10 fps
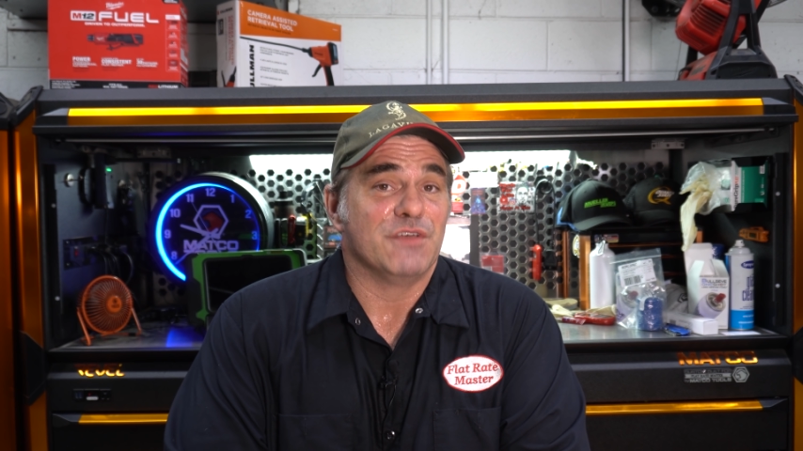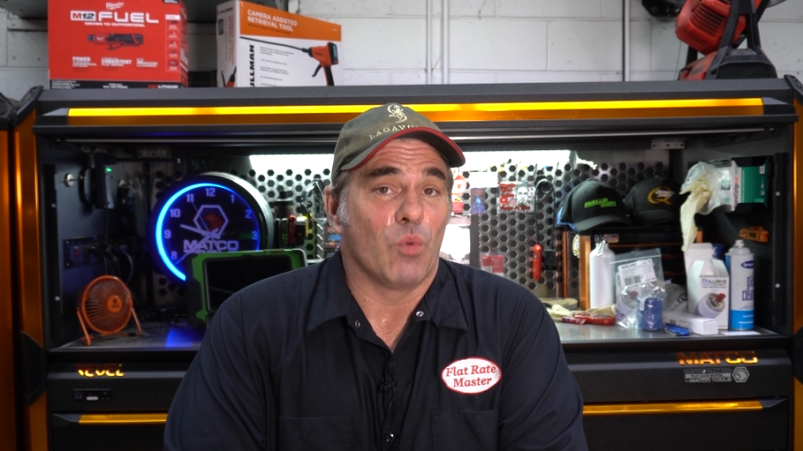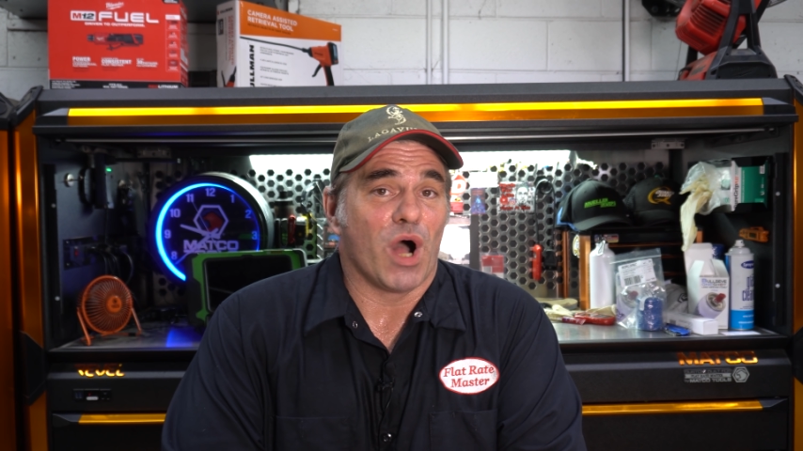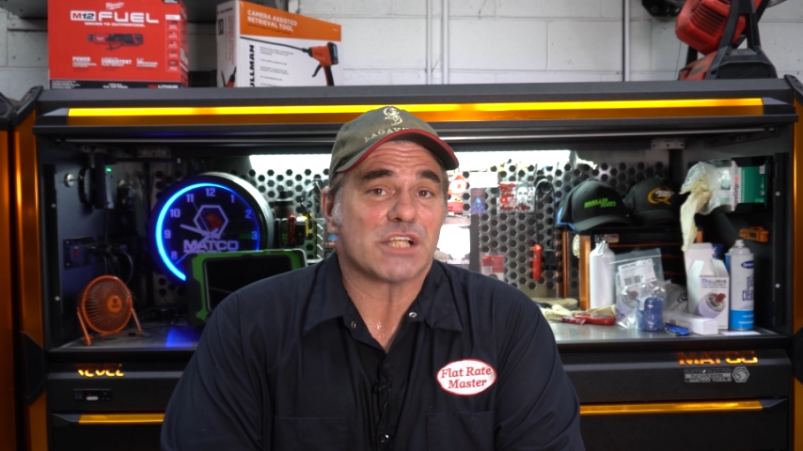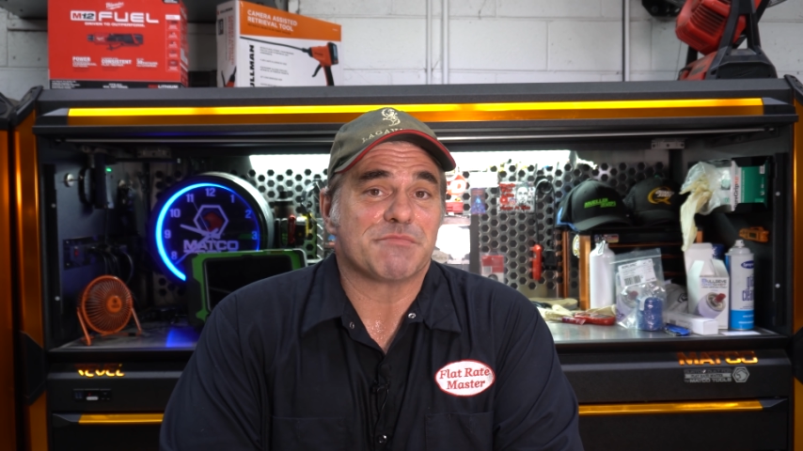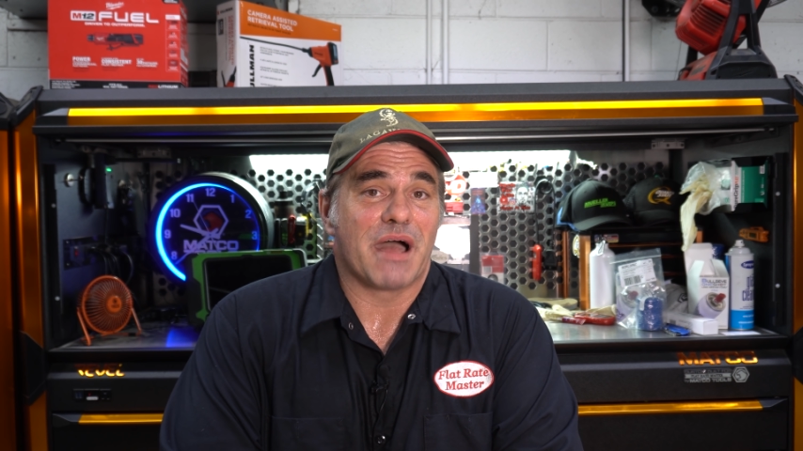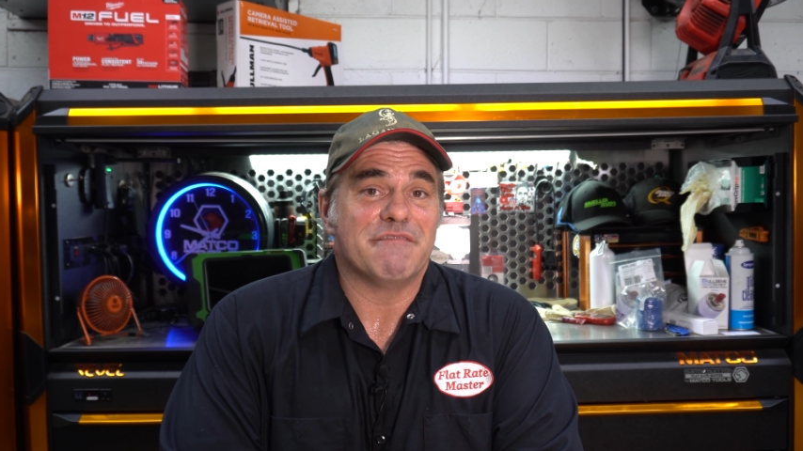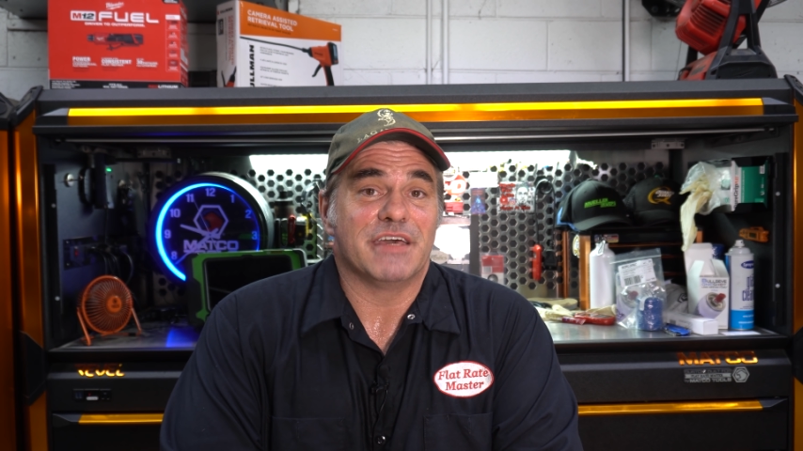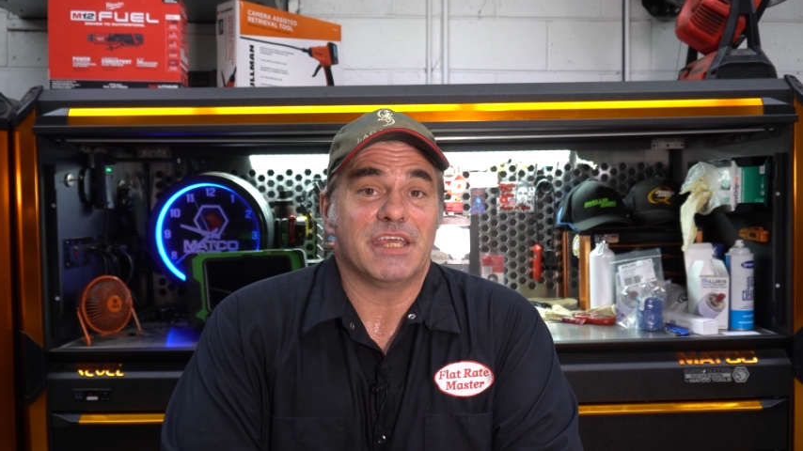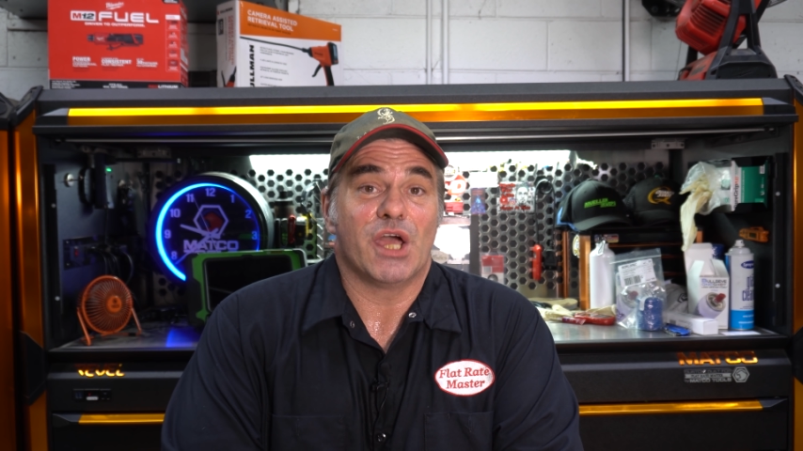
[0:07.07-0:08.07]
you watched my
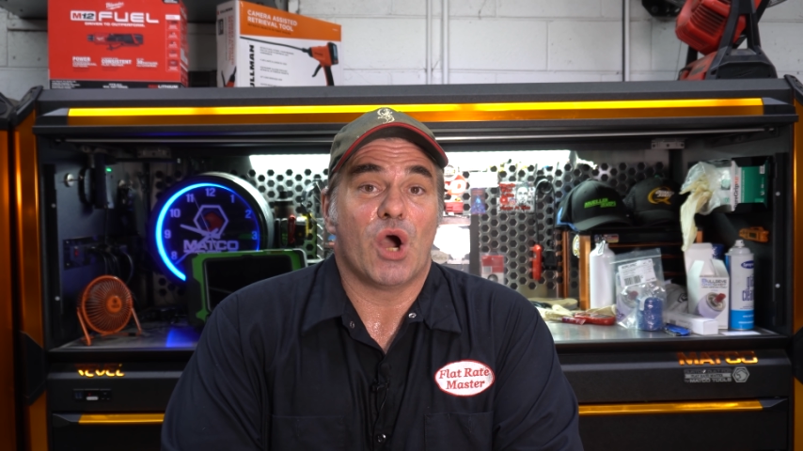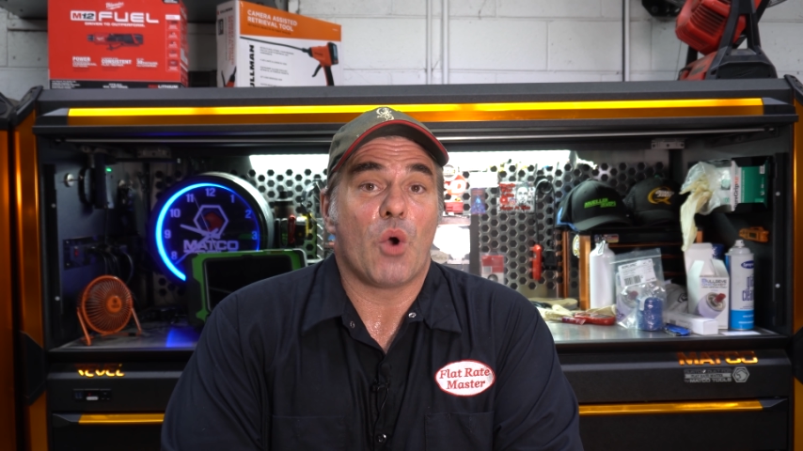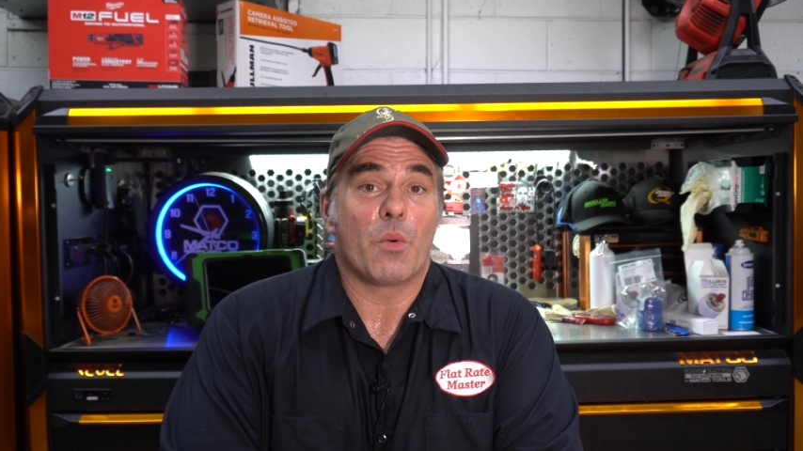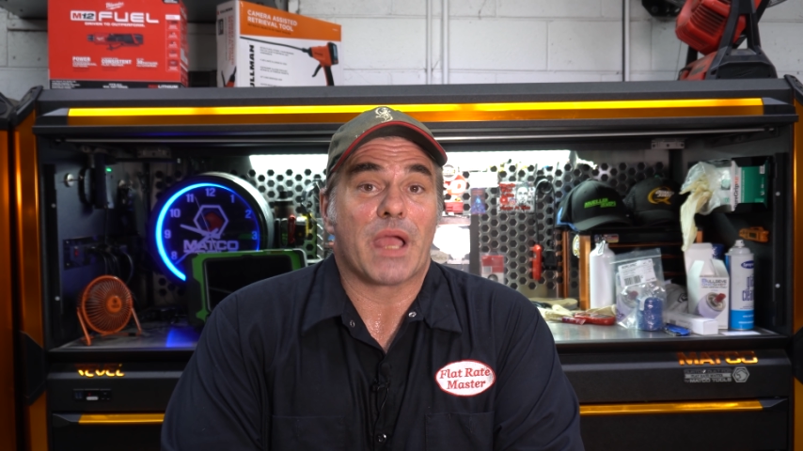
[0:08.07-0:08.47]
video,